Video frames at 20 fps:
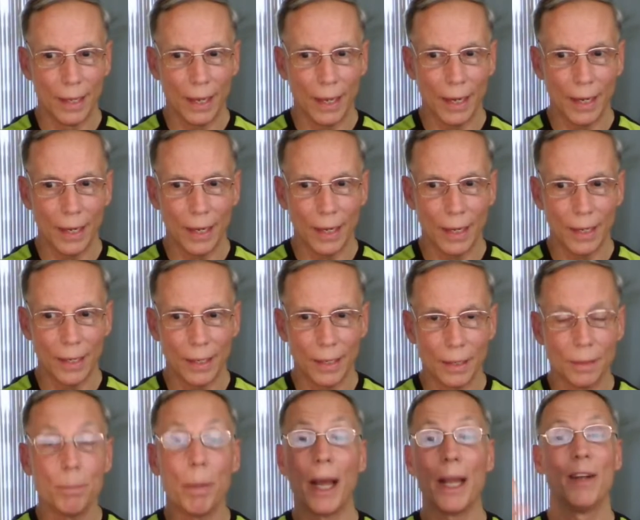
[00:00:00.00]

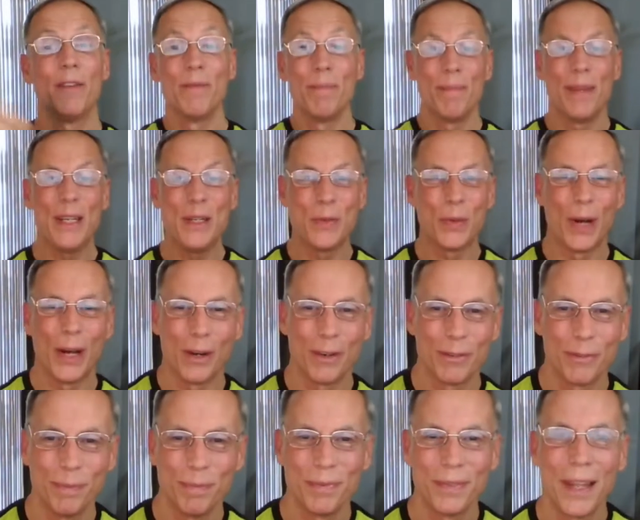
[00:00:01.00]
and vitamin B
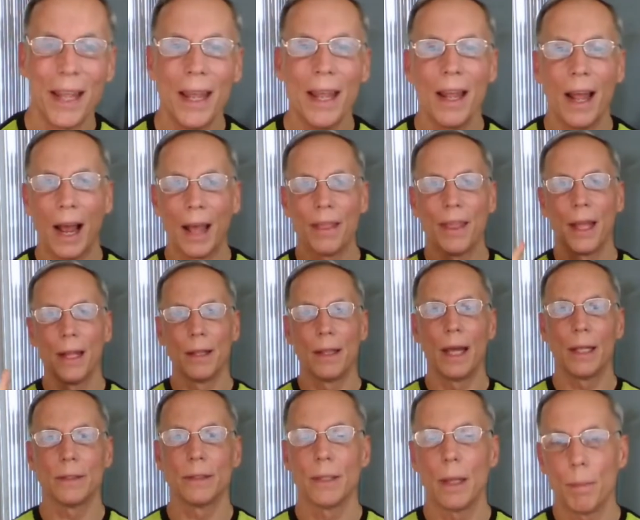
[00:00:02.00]
twelve. I think
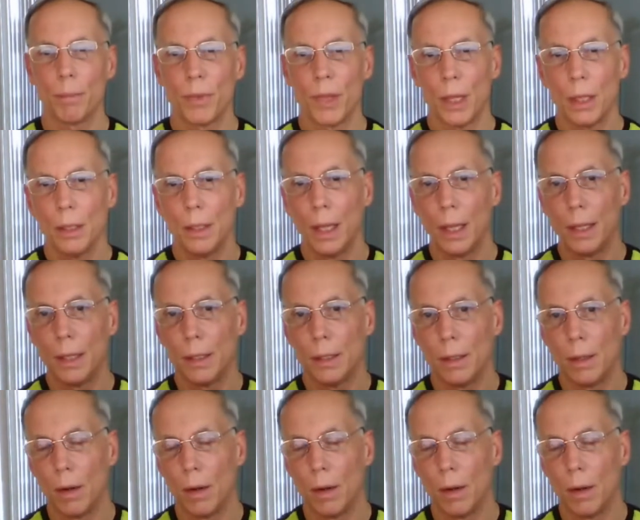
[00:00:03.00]
that's something that